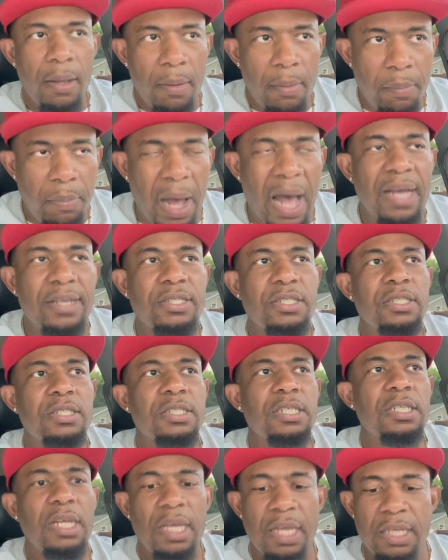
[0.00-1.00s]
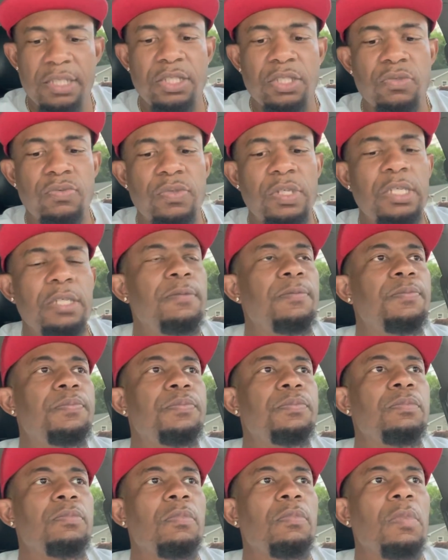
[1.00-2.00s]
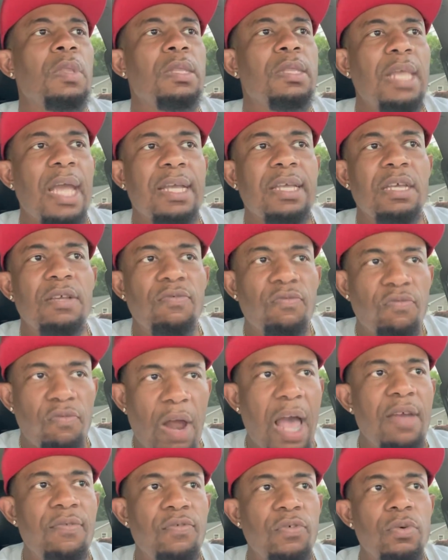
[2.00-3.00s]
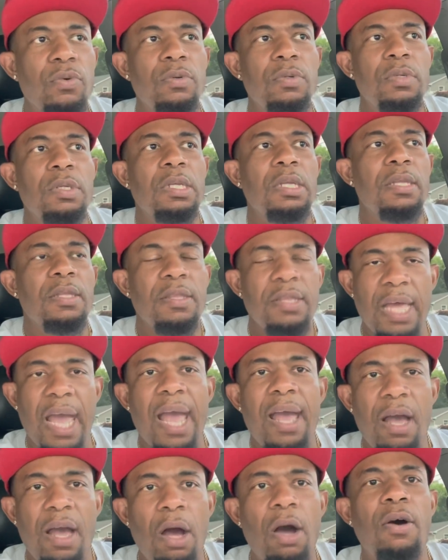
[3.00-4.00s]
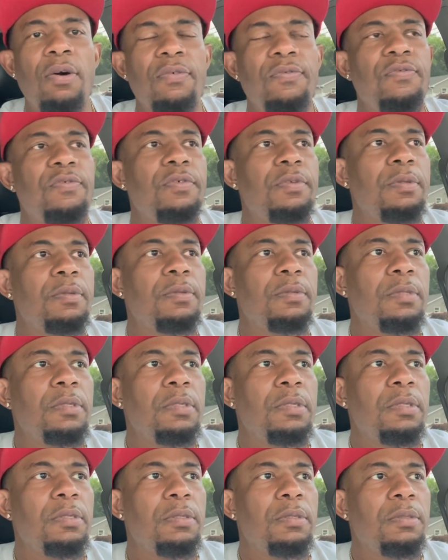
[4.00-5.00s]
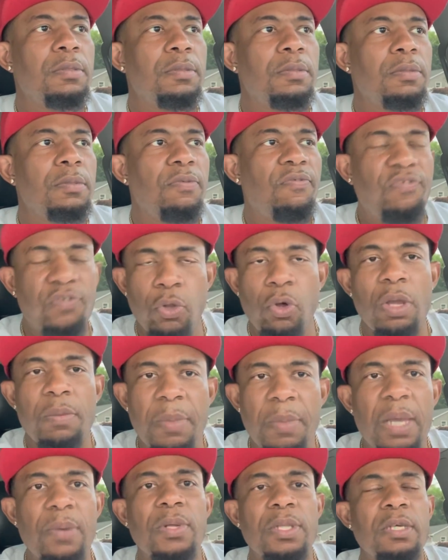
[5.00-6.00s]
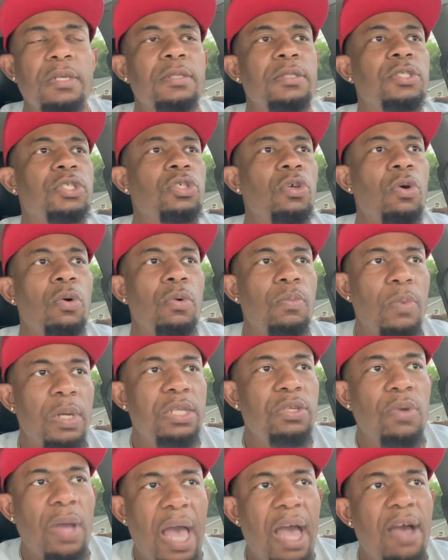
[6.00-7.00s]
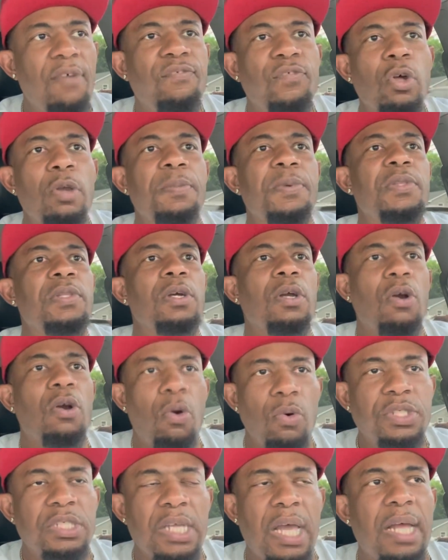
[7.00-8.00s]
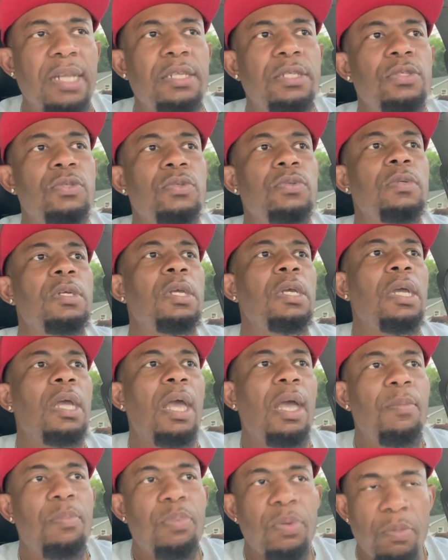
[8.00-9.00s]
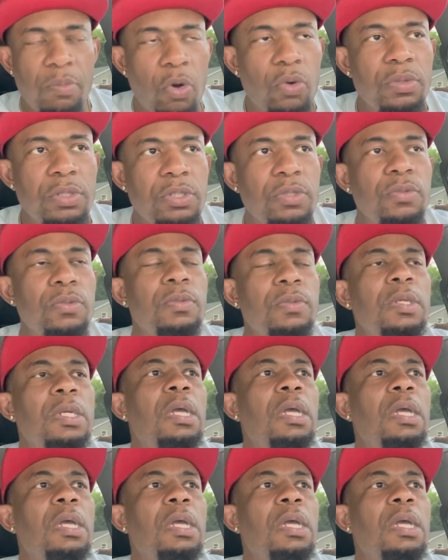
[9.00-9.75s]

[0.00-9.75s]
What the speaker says: boxers in the history that can rival that of Floyd Mayweather. So when you have Floyd Mayweather co-signing you and promoting you,